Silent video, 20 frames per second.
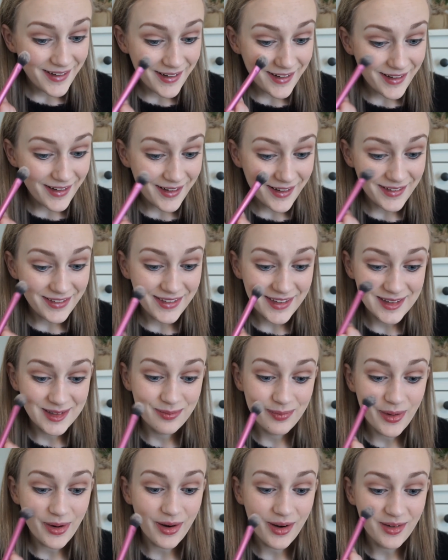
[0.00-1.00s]
on this
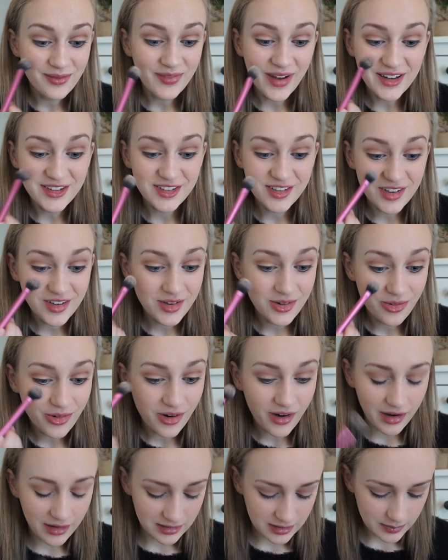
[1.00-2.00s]
part of my cheek
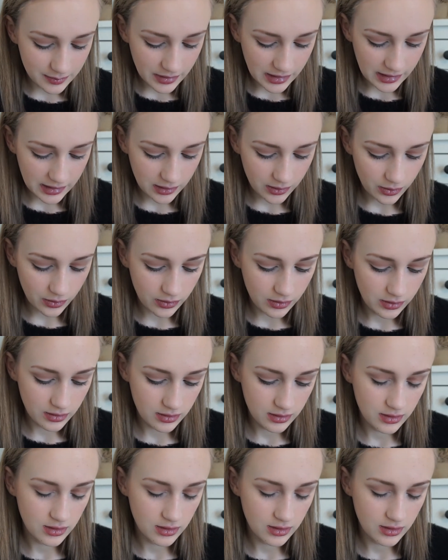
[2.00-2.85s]
where I smile.